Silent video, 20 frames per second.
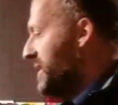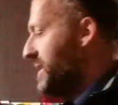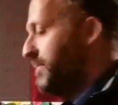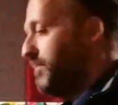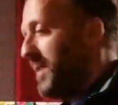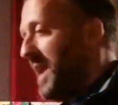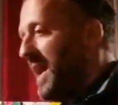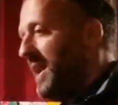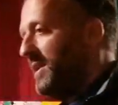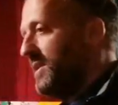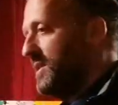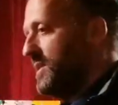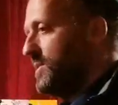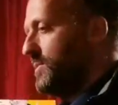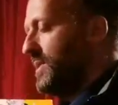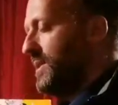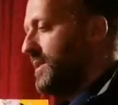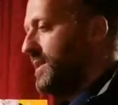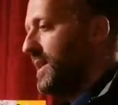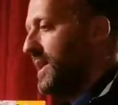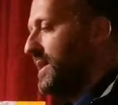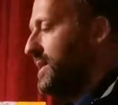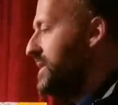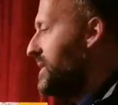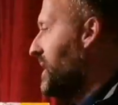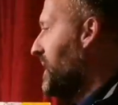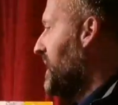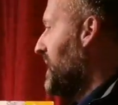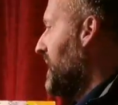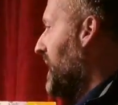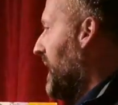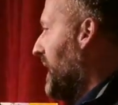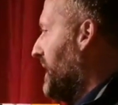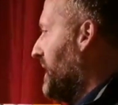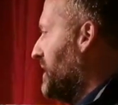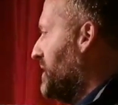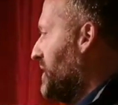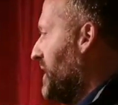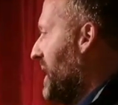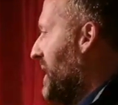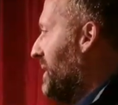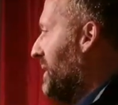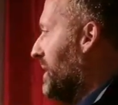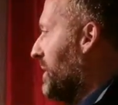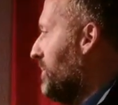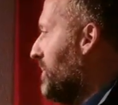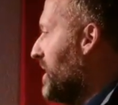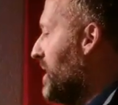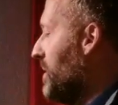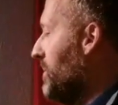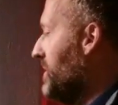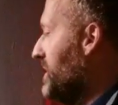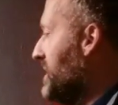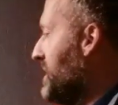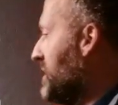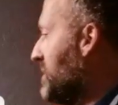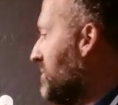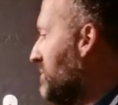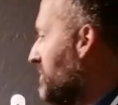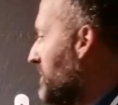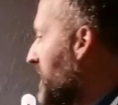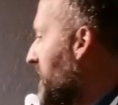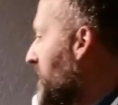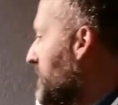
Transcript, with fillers: to balance with things. And the chair at the moment is is